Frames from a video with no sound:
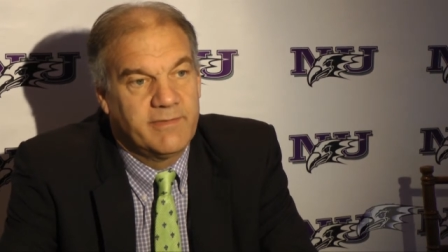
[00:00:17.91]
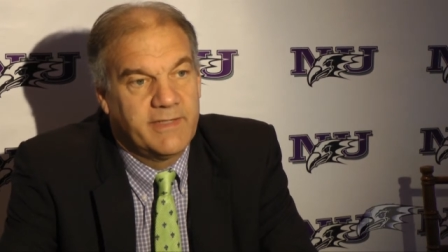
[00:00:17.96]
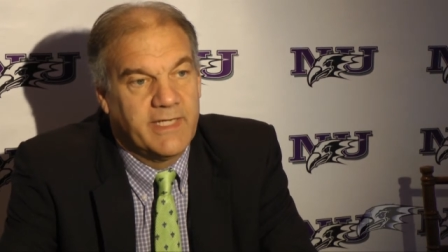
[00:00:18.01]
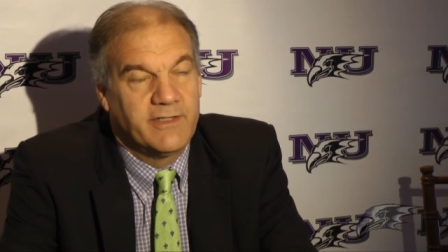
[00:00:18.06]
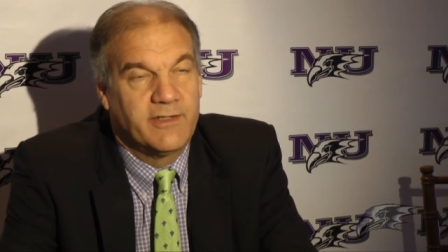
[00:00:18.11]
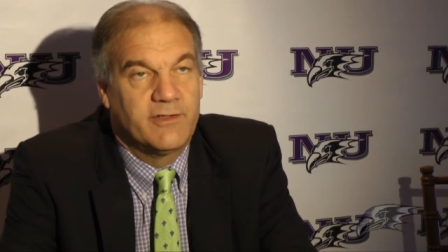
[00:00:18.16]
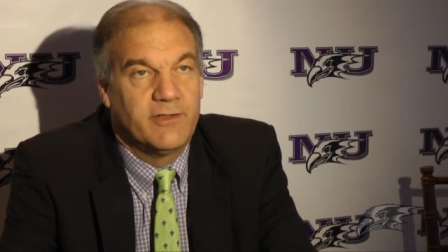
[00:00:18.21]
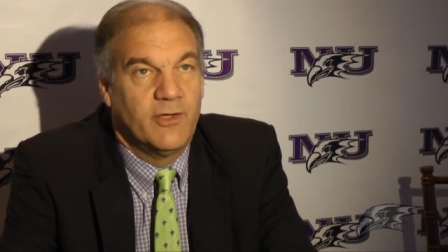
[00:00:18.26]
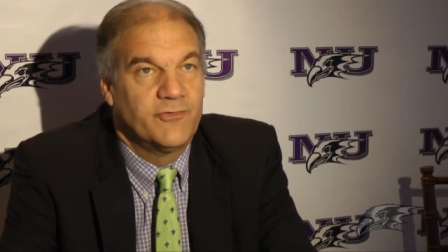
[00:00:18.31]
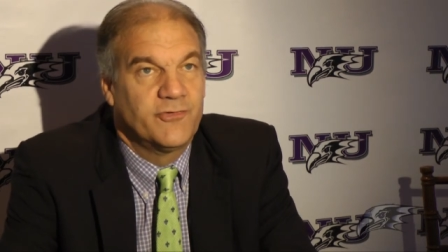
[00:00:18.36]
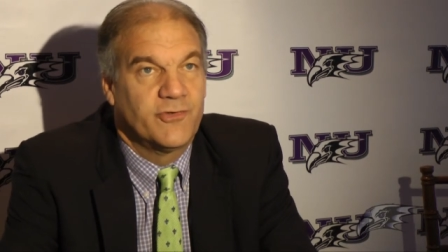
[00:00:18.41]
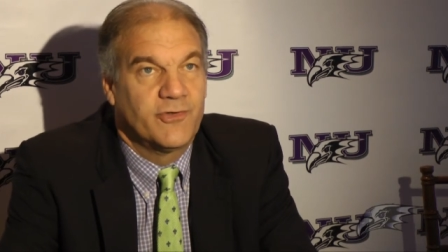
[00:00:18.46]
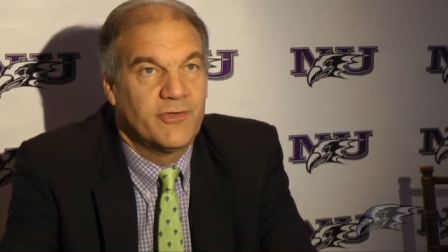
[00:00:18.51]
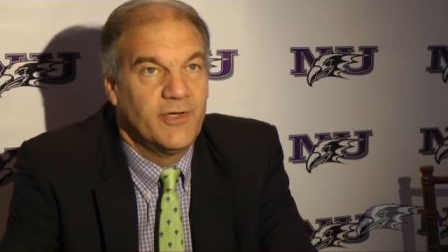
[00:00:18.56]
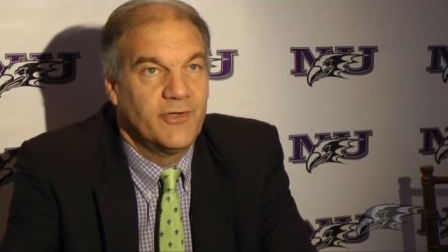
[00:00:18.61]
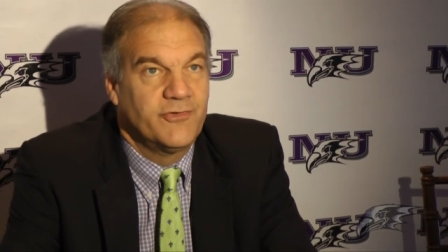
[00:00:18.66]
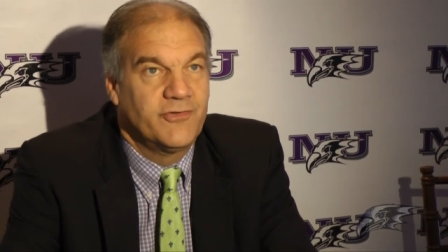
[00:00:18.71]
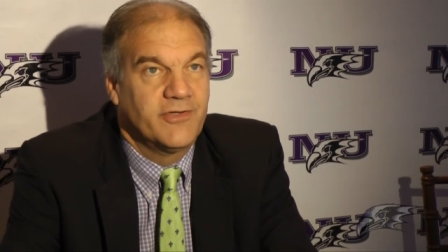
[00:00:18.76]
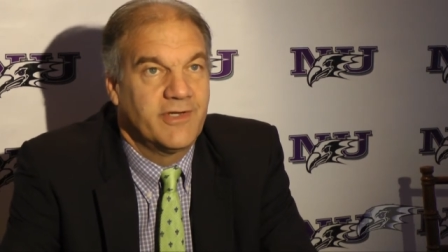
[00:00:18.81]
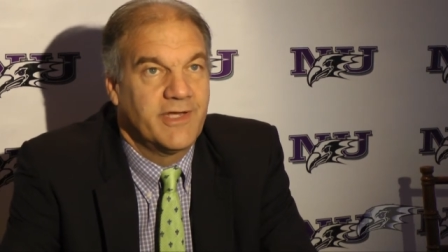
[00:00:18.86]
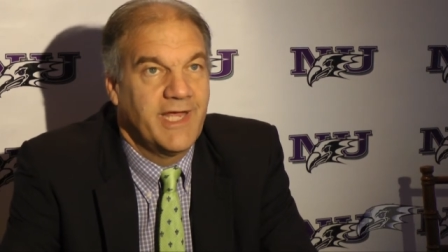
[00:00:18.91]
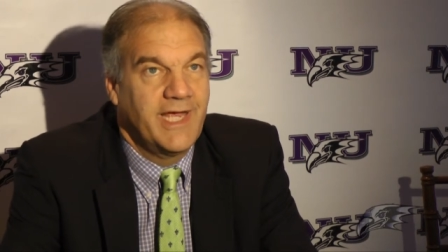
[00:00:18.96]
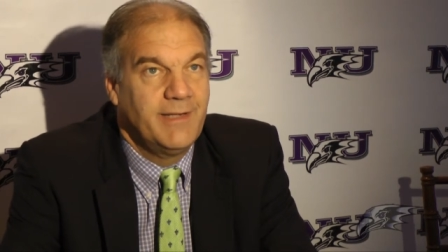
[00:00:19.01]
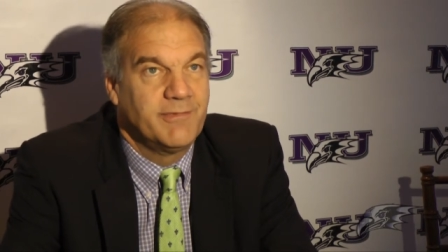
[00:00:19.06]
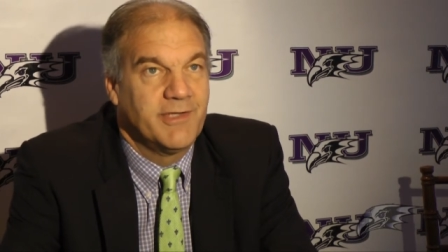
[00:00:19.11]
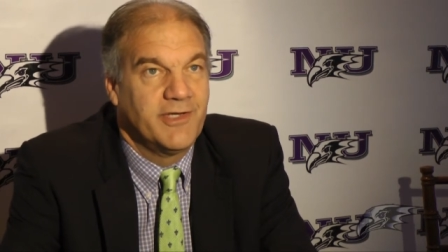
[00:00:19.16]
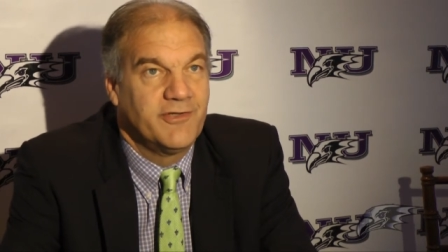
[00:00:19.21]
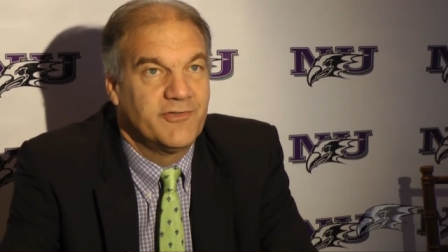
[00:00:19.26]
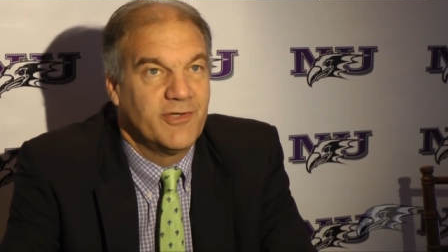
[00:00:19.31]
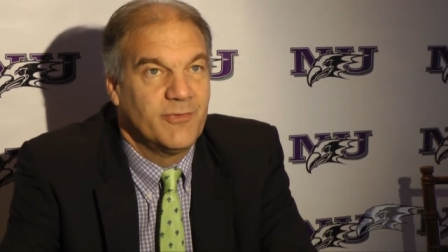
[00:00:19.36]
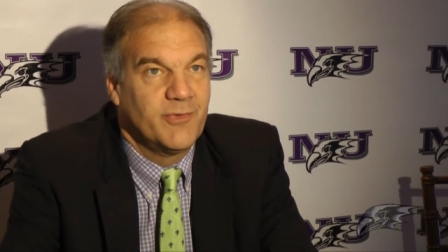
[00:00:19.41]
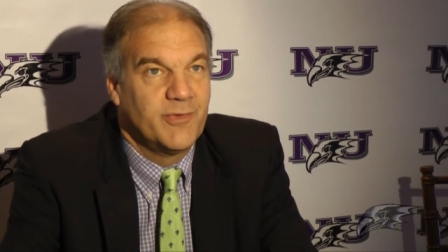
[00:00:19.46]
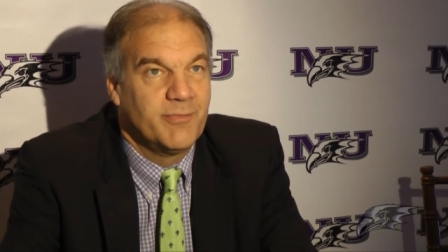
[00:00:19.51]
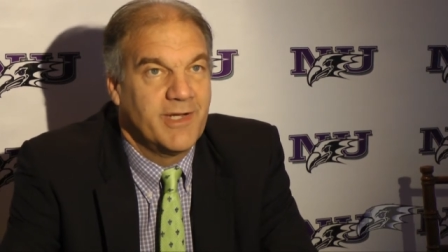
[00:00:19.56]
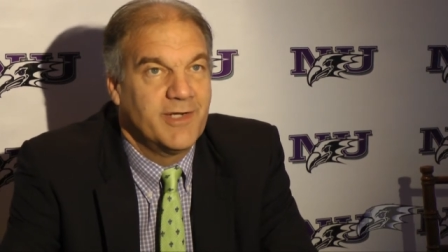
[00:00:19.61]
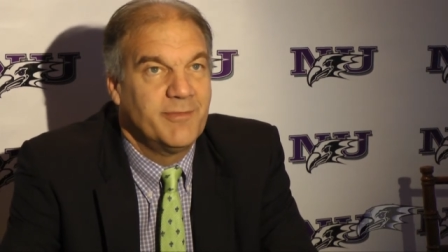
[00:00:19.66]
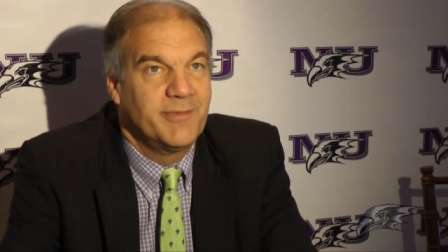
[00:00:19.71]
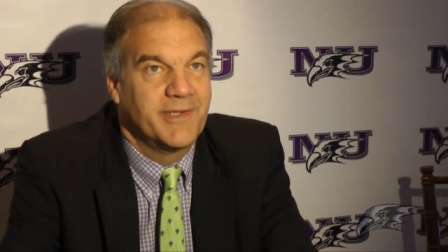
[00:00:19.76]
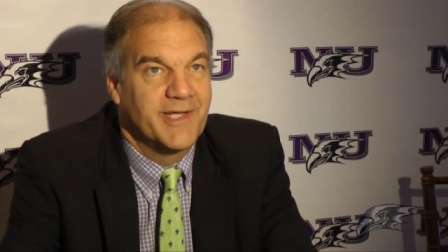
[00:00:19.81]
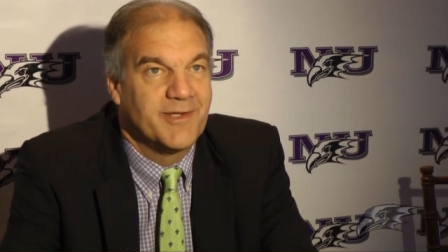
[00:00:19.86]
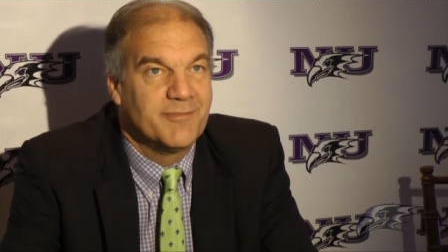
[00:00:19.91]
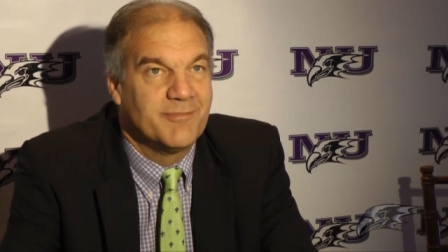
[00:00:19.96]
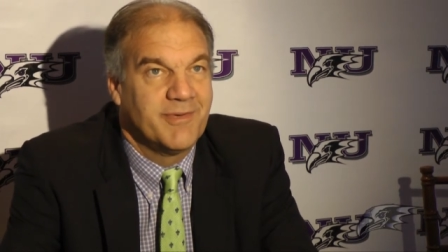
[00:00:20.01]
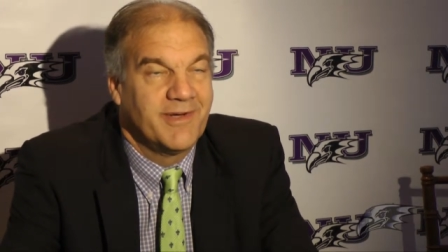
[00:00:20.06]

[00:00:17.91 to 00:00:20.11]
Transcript: getting closer and closer to game day. So we better be getting